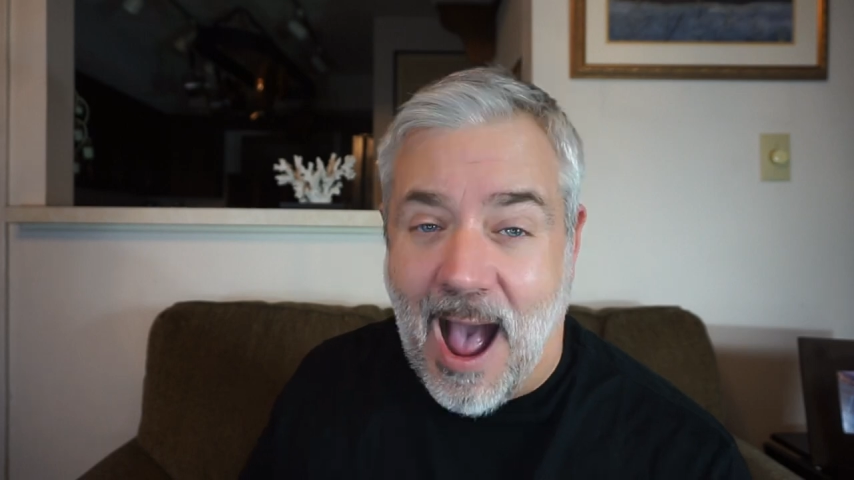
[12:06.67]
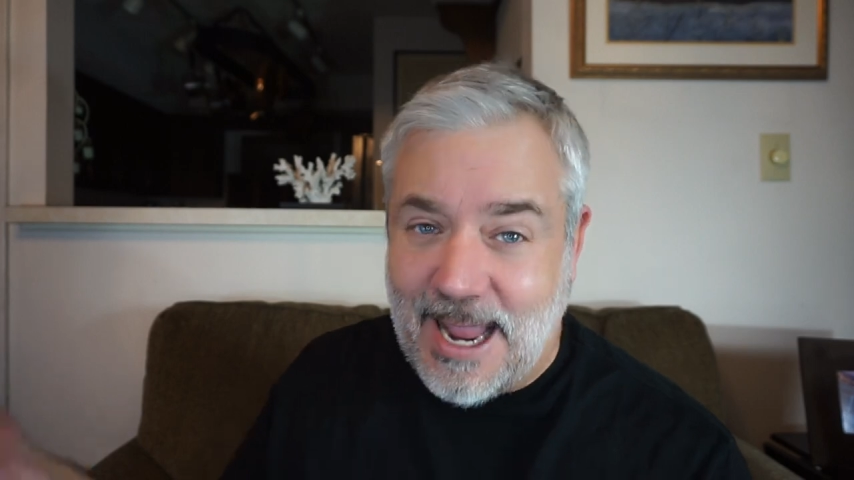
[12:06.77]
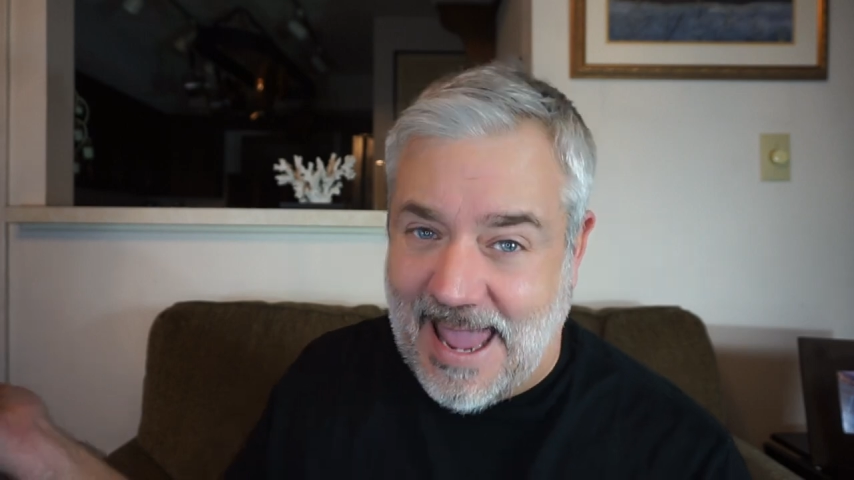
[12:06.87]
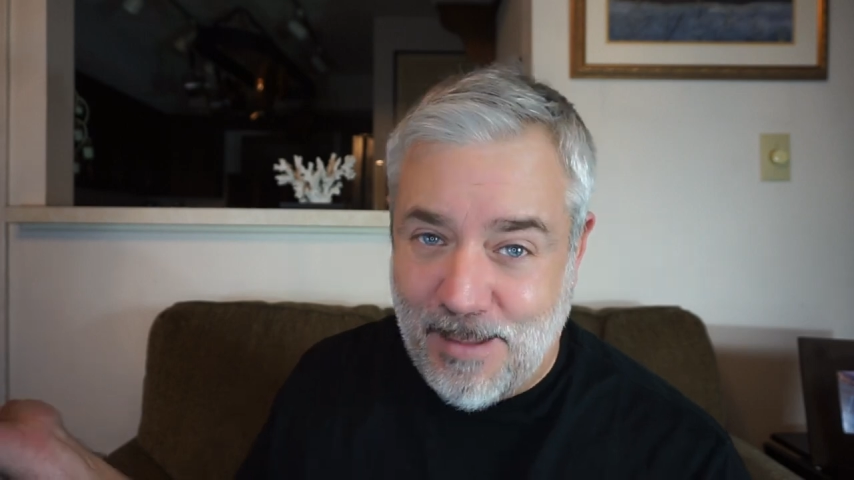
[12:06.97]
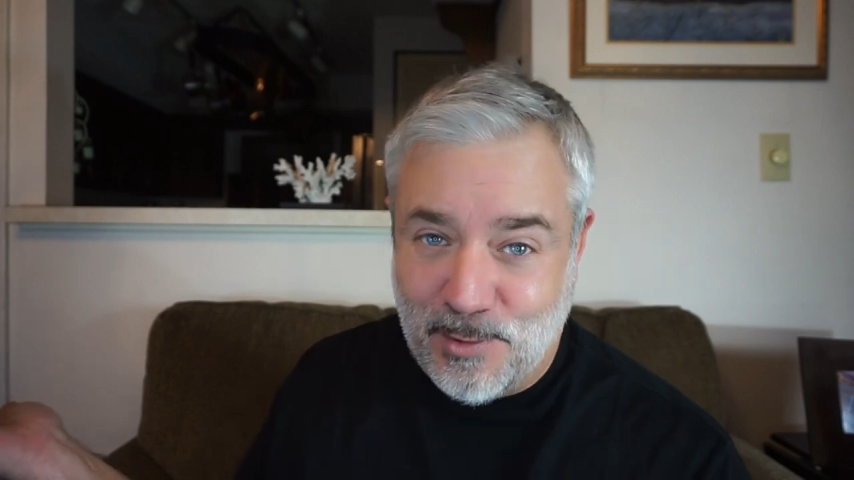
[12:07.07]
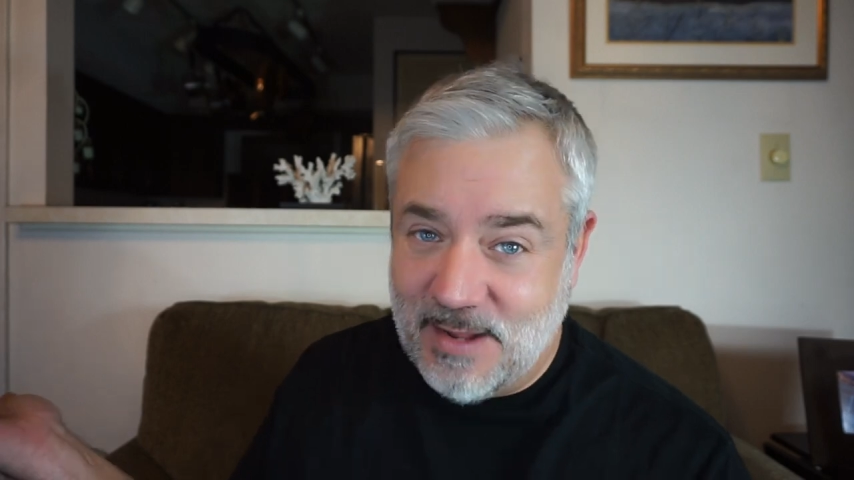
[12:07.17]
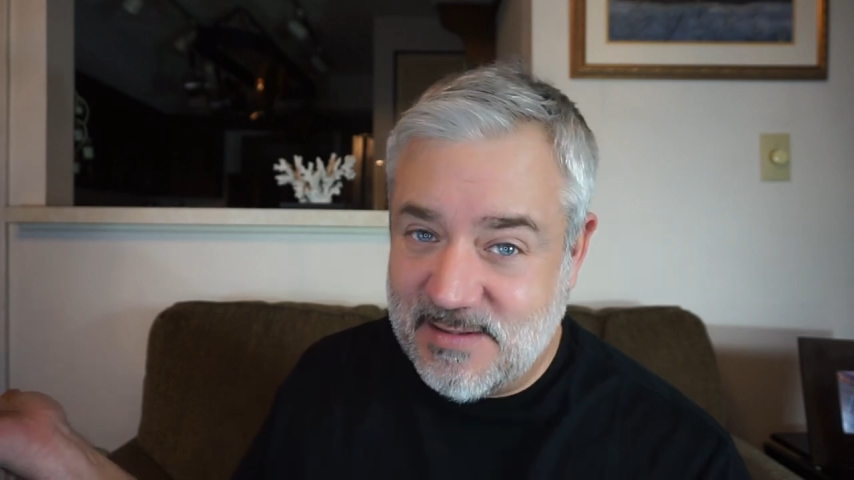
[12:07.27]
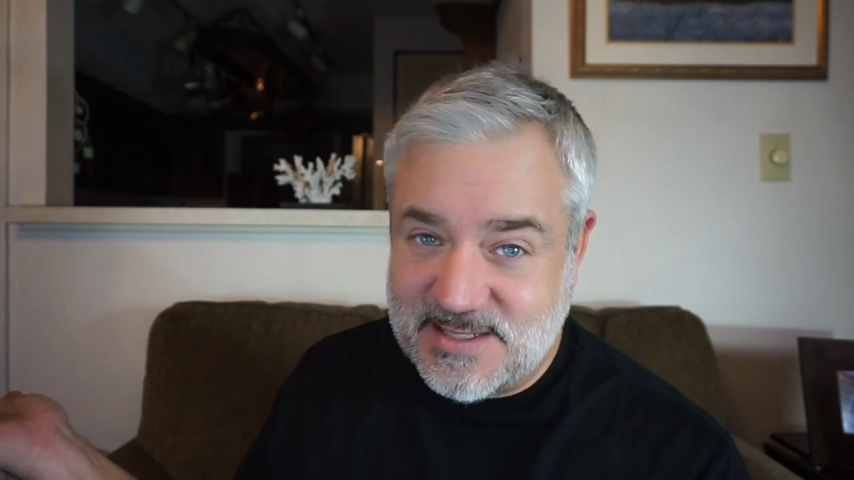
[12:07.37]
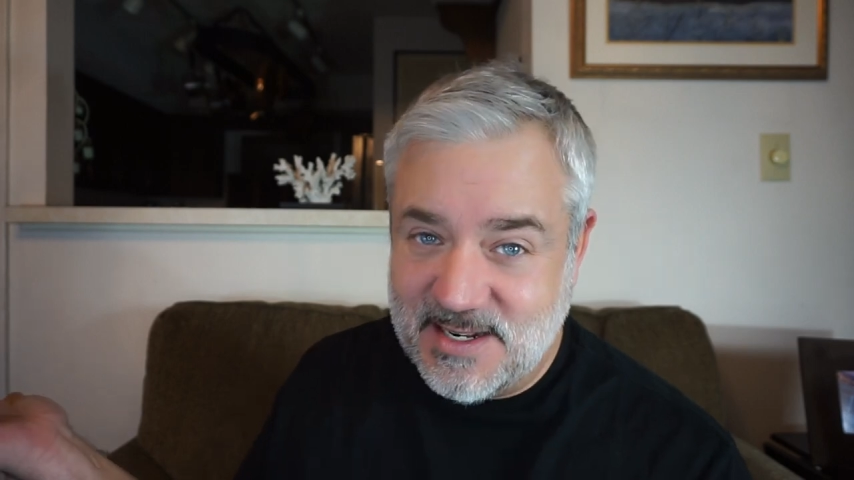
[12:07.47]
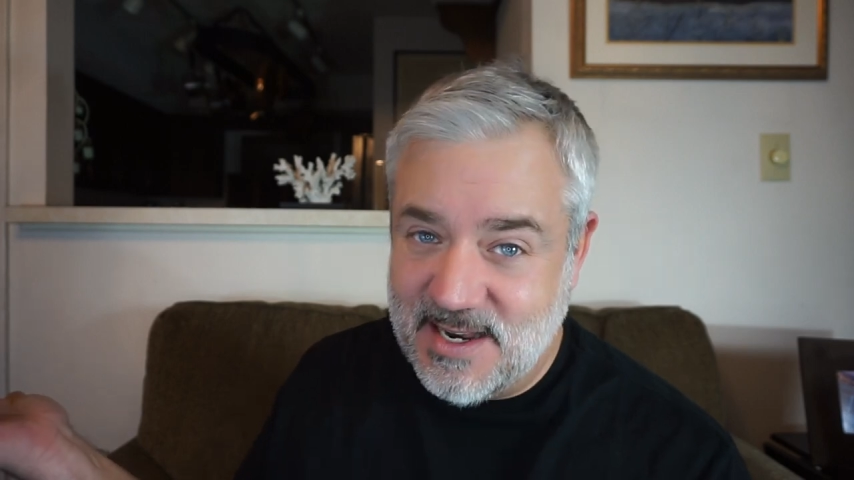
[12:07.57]
I can't believe
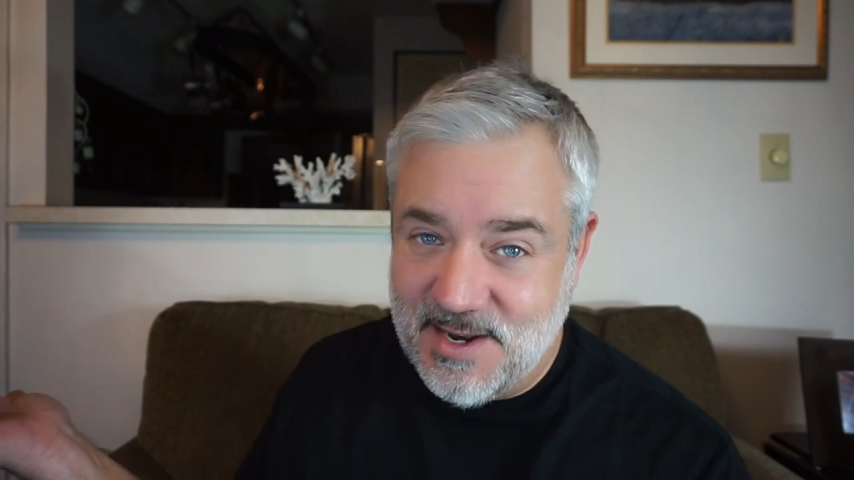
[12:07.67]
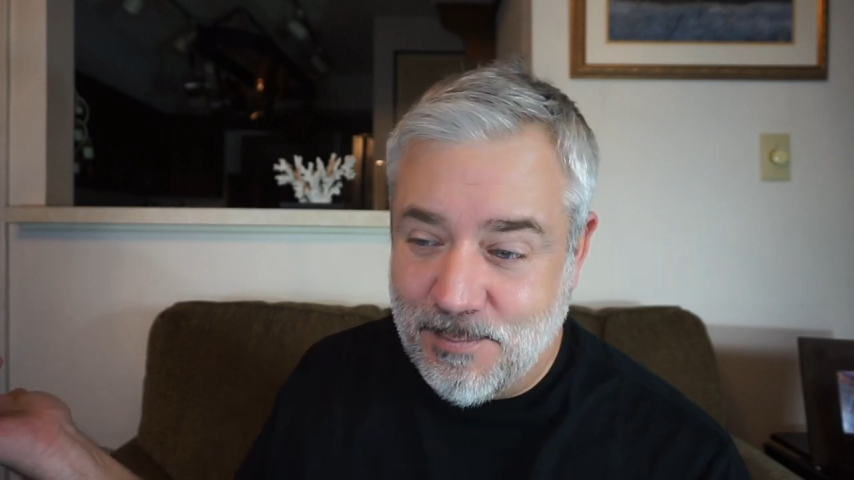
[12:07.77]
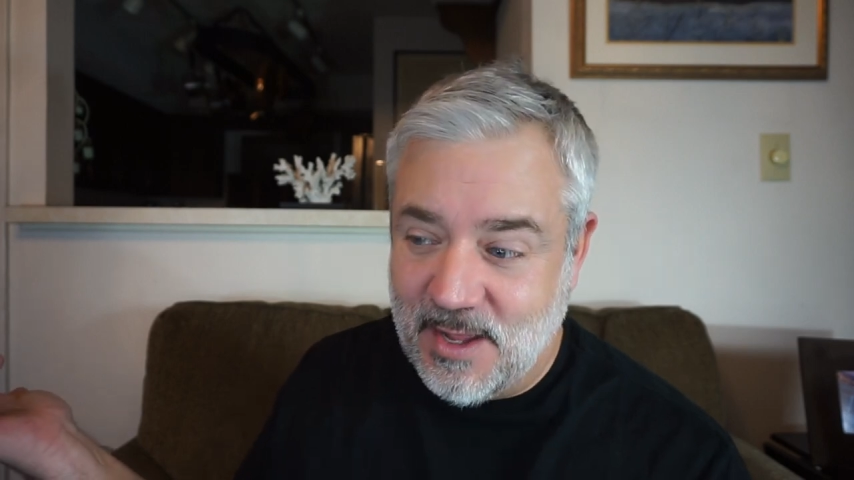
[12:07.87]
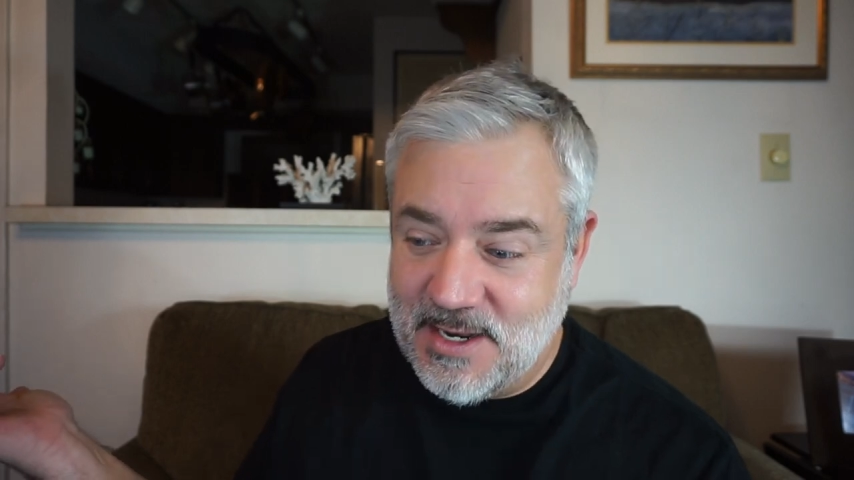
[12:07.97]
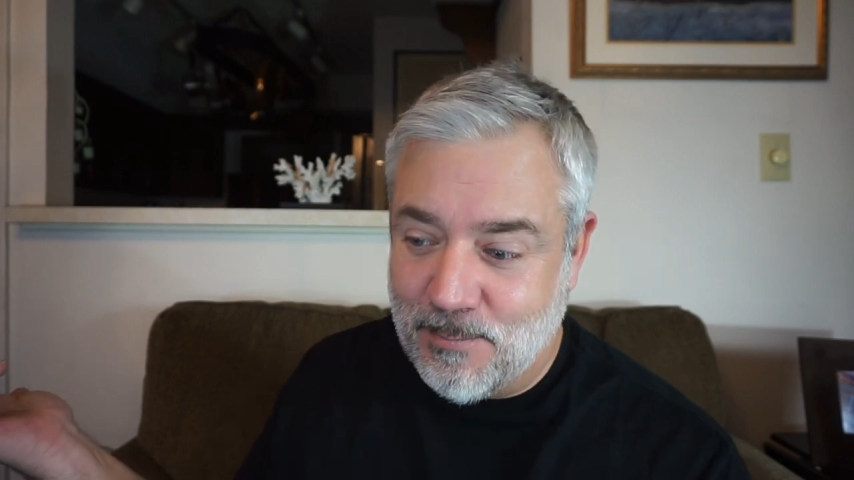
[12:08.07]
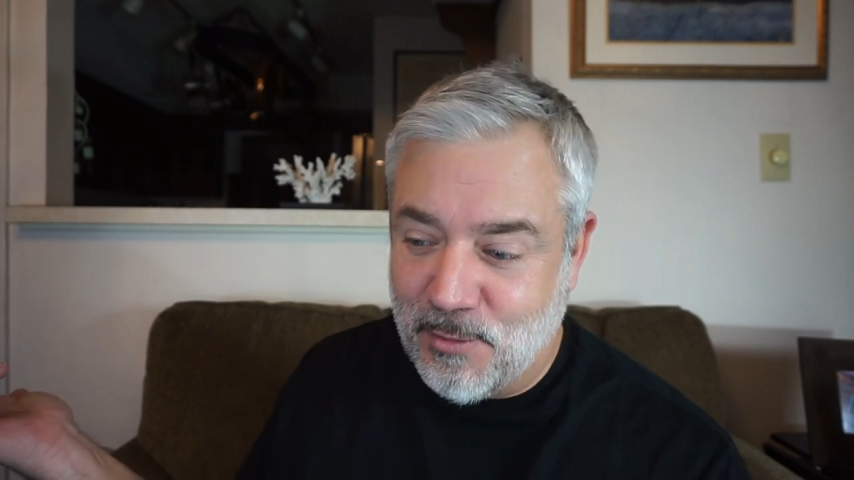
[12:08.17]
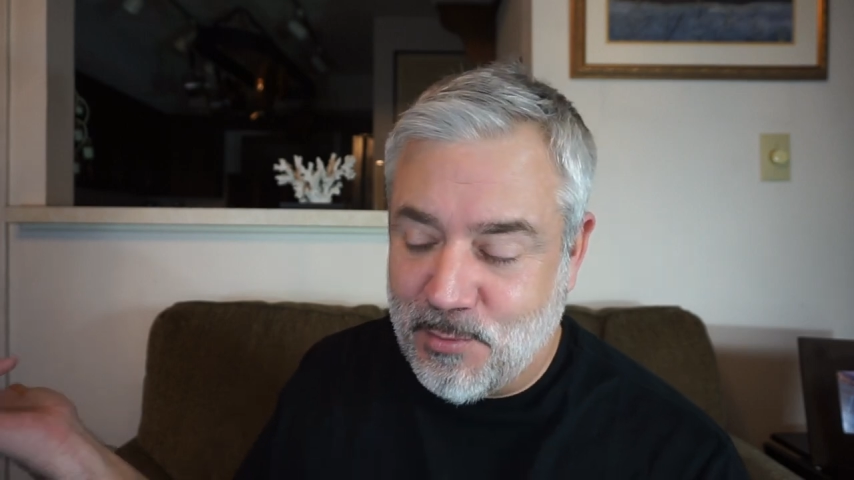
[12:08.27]
this didn't end up like number